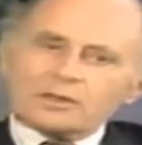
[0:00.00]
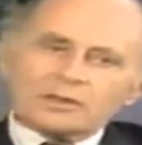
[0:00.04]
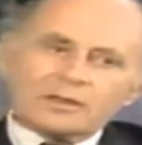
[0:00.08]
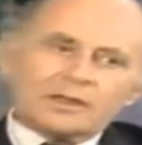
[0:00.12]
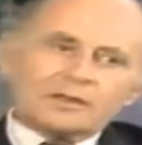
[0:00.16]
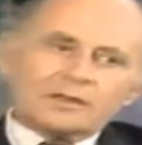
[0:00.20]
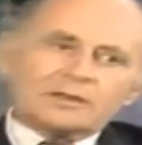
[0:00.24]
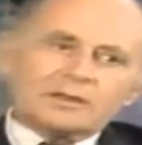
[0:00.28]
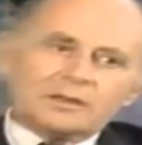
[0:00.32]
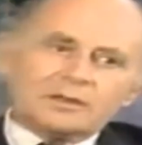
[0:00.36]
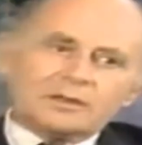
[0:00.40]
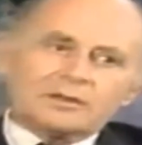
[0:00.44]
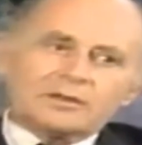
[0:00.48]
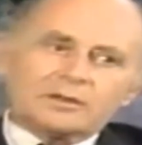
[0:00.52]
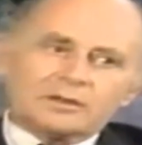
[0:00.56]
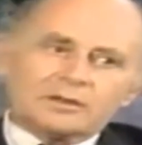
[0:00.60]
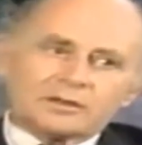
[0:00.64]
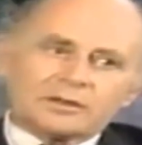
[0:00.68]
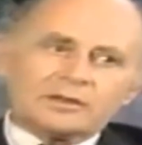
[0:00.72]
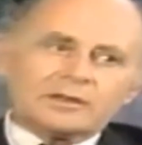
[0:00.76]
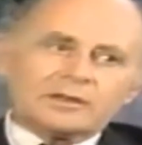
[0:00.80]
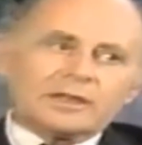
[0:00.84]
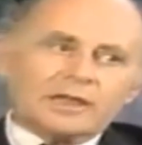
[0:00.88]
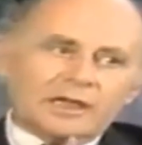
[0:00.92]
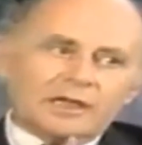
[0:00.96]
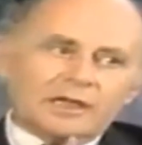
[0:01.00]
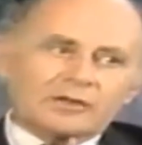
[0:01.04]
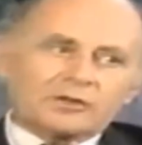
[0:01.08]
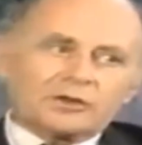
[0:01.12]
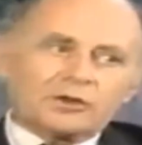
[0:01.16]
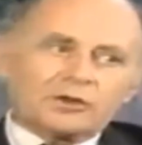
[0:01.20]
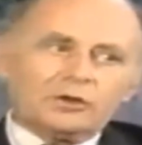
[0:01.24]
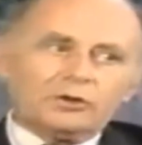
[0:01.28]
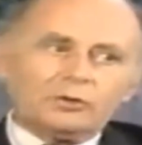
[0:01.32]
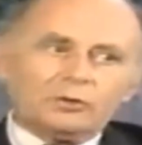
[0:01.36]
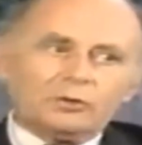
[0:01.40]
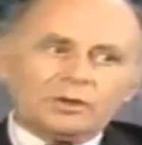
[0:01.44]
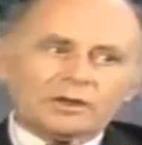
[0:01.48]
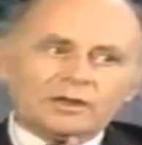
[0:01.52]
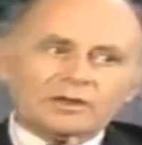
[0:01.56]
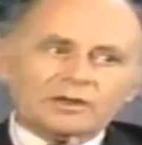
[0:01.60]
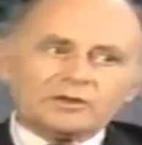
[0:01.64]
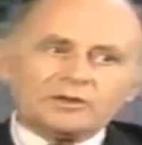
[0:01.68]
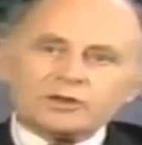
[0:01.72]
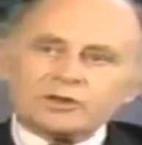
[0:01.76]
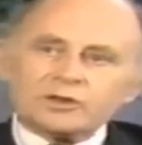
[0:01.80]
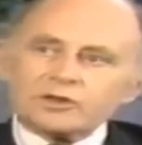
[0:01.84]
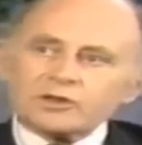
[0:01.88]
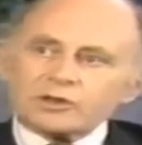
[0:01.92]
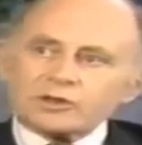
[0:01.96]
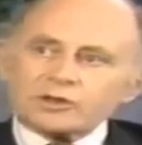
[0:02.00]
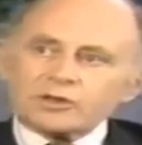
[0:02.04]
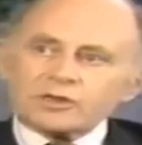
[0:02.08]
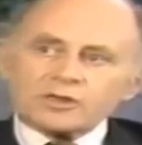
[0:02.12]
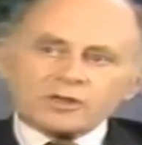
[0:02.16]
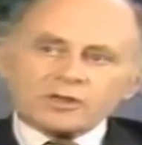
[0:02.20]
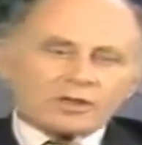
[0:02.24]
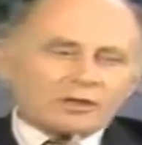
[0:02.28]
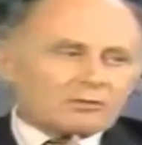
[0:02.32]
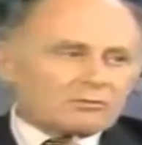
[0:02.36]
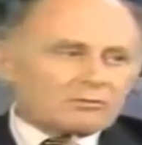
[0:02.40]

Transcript: in 1913 had 2 indigenous